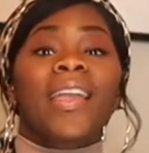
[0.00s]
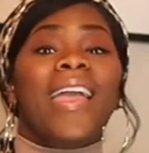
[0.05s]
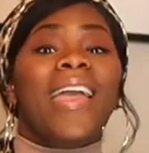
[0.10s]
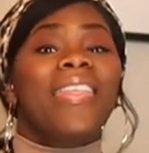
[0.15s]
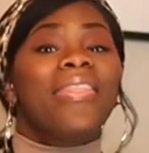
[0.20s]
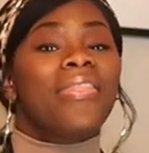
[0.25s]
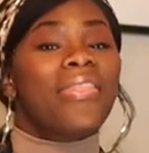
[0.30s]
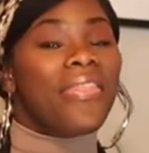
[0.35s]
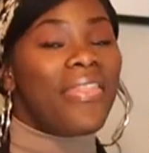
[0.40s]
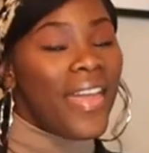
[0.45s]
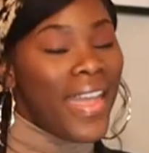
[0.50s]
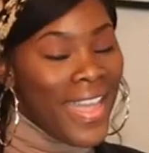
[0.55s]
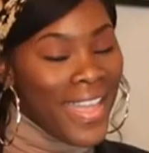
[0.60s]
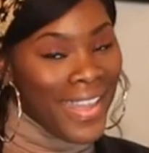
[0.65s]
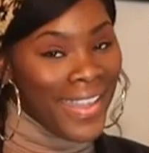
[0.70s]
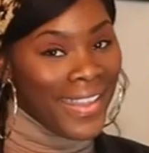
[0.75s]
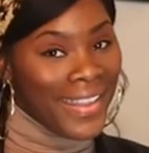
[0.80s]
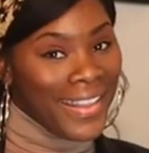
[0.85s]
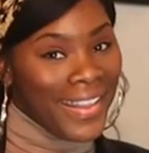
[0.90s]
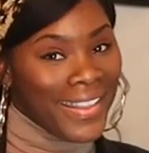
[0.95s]
And then,
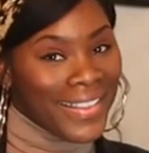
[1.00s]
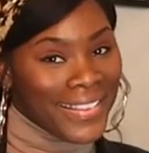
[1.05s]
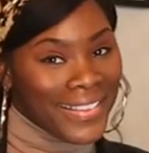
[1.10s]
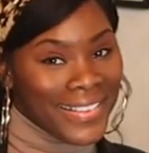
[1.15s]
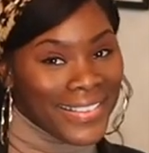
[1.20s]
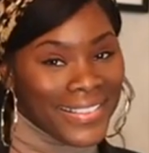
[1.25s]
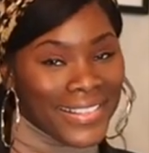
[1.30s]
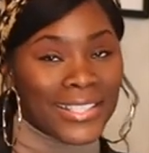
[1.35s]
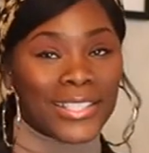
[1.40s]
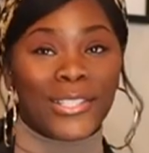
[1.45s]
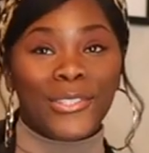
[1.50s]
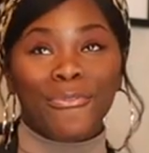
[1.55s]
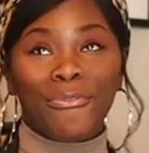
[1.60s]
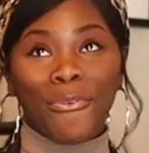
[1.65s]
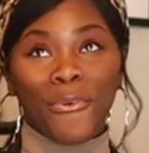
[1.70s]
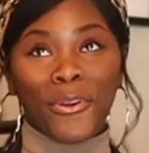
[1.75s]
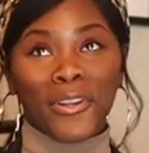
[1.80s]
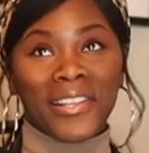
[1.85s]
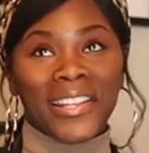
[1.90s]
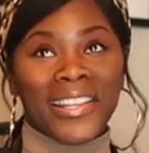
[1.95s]
this is
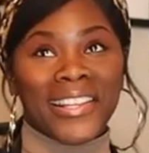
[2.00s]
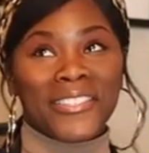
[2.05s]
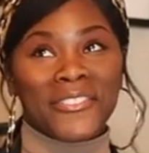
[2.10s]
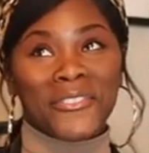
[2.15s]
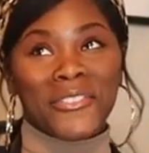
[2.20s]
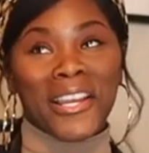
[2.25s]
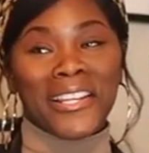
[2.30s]
four things you